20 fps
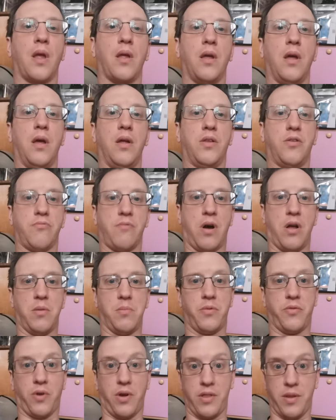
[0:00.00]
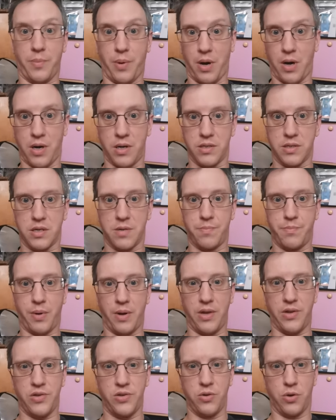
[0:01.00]
to write them. I've done it in the past, but
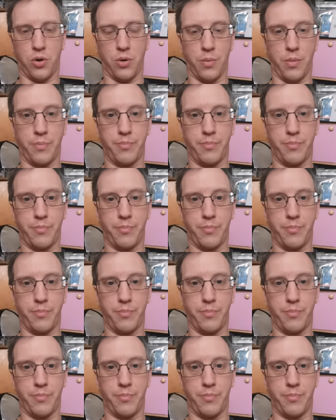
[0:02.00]
it's not